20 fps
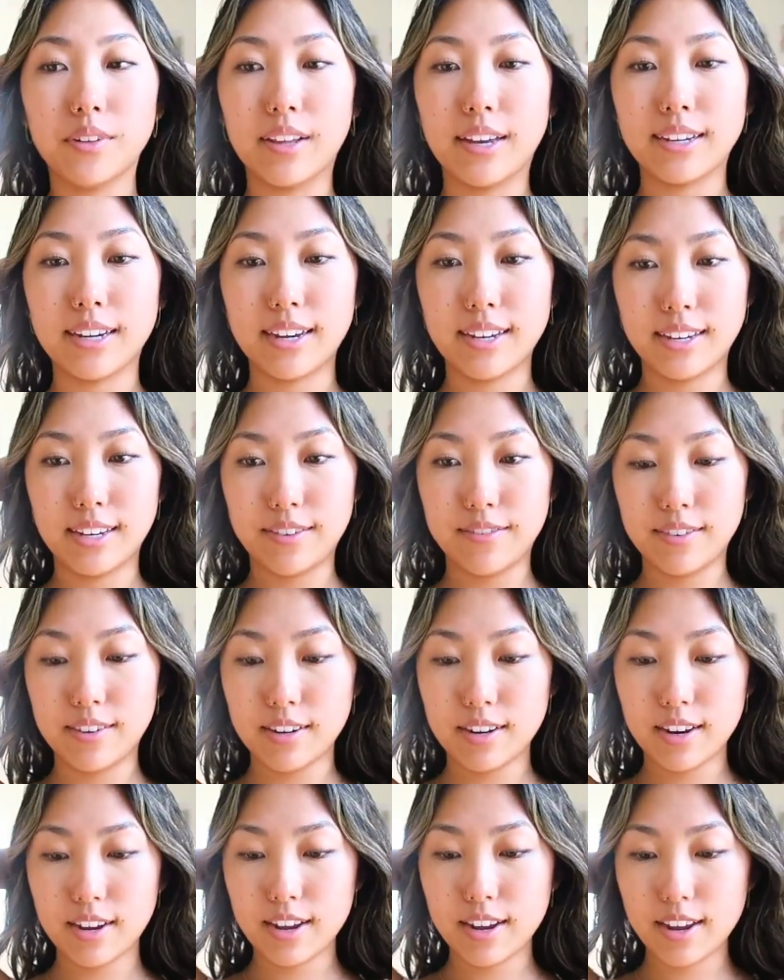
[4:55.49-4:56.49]
Like I
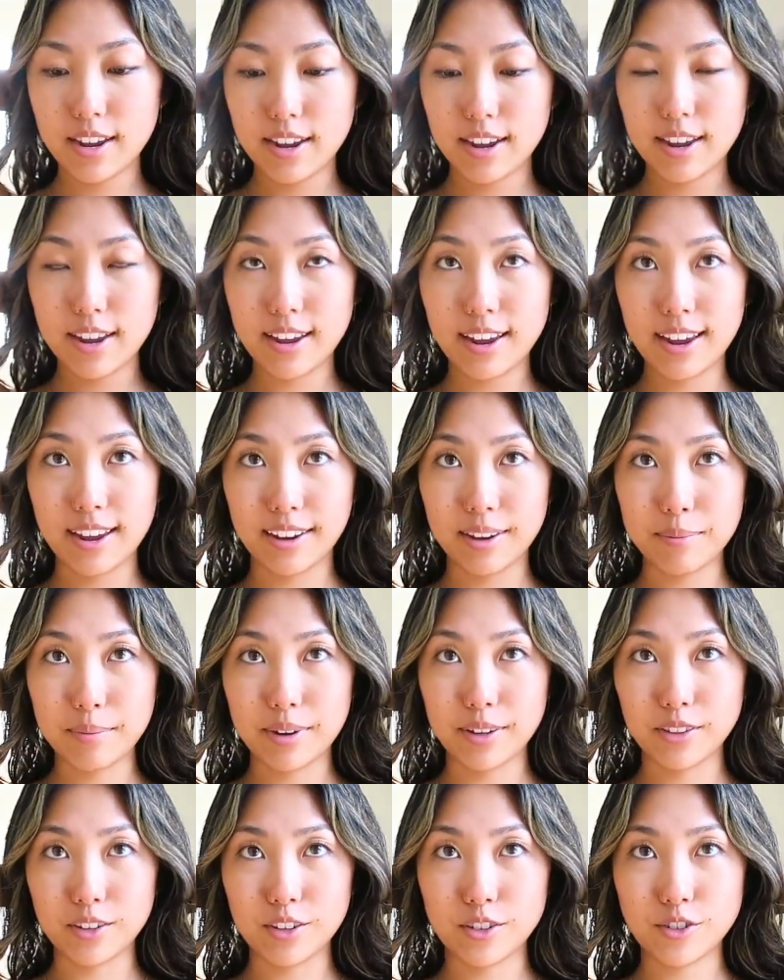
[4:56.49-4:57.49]
even ate
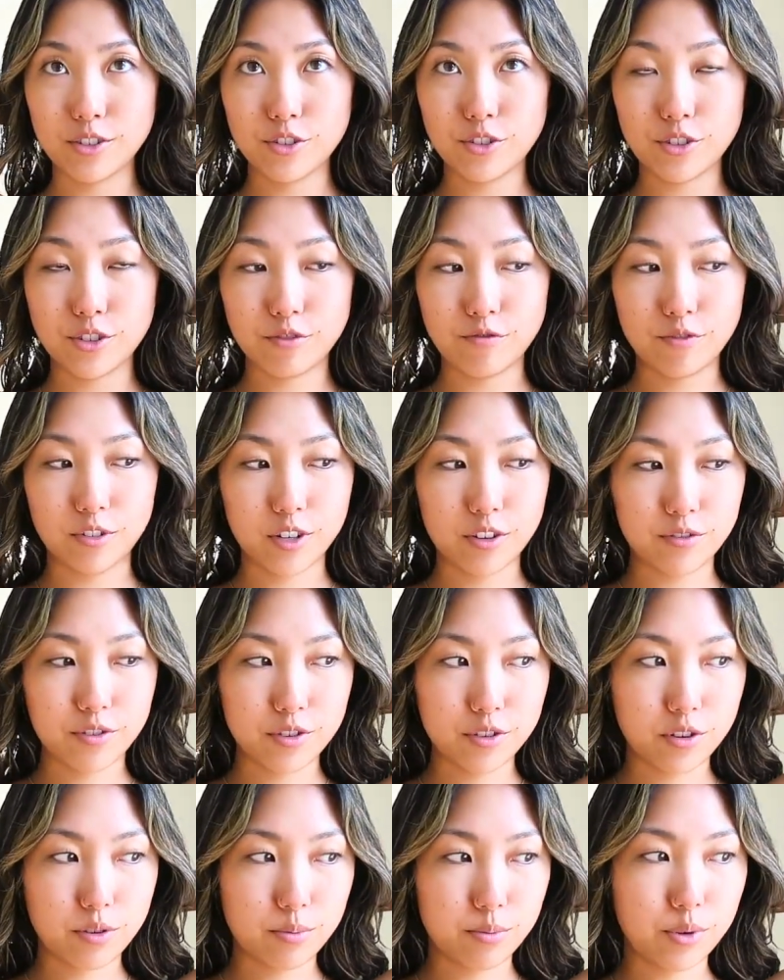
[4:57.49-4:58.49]
my lunch in front of
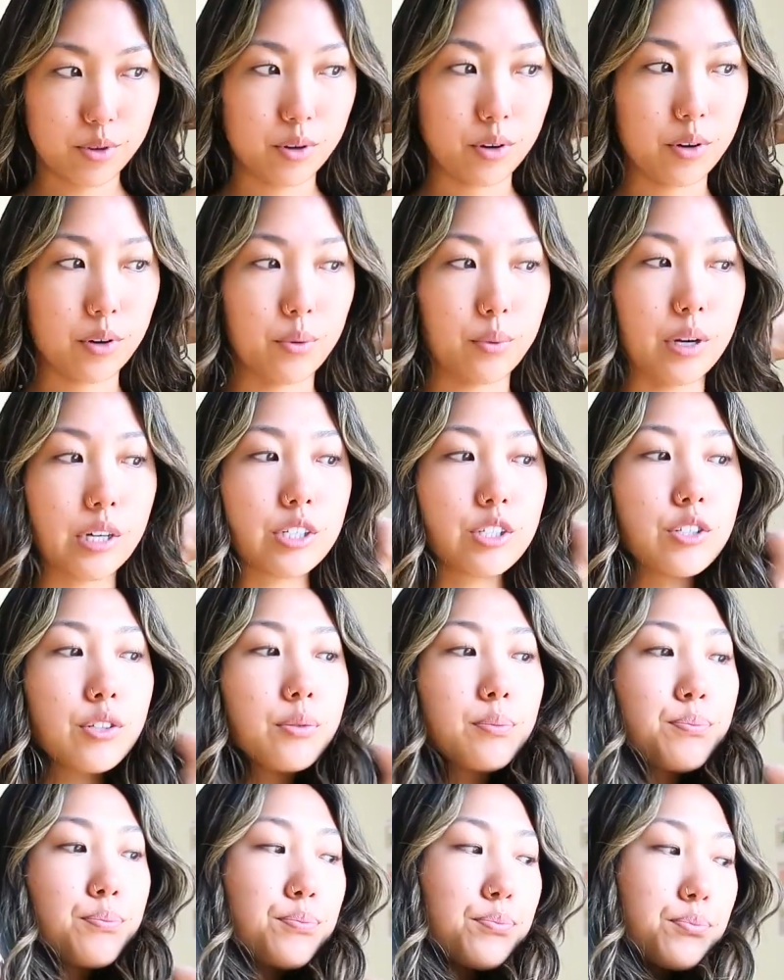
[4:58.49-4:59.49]
the computer, which